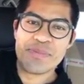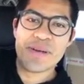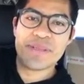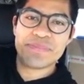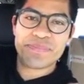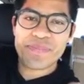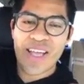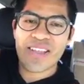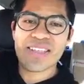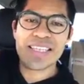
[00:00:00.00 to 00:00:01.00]
But
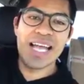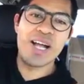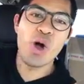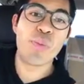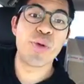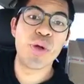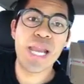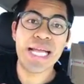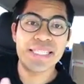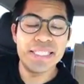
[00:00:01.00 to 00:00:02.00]
other than that, I hope you
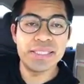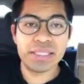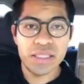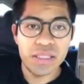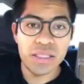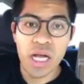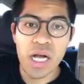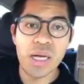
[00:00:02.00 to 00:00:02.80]
like this.